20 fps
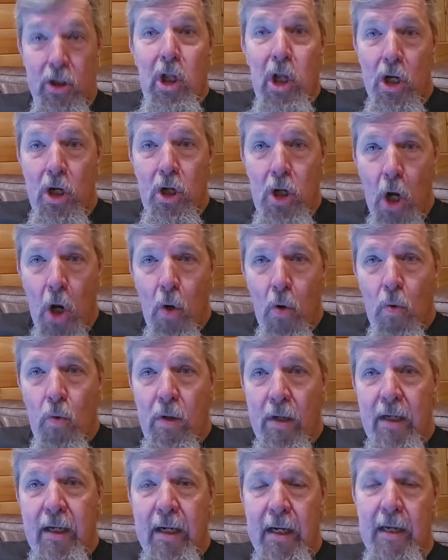the
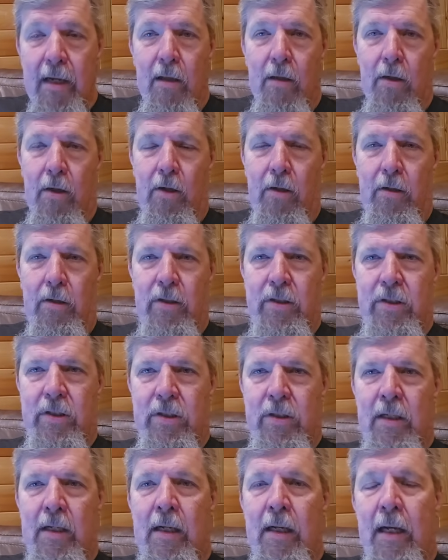known
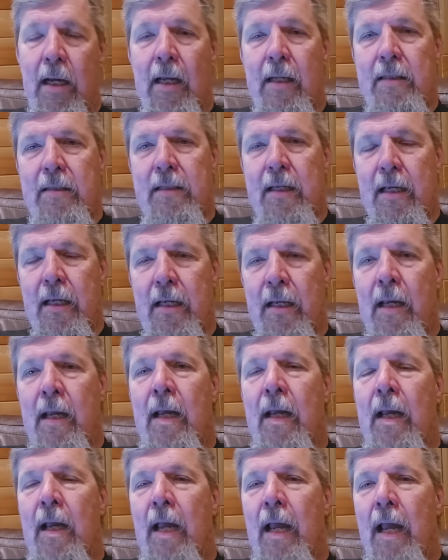killers, and saying,
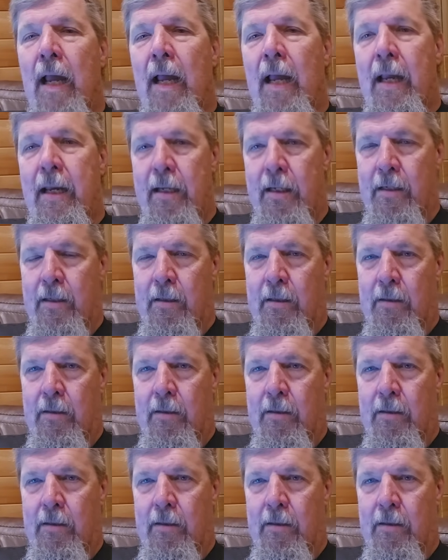hey,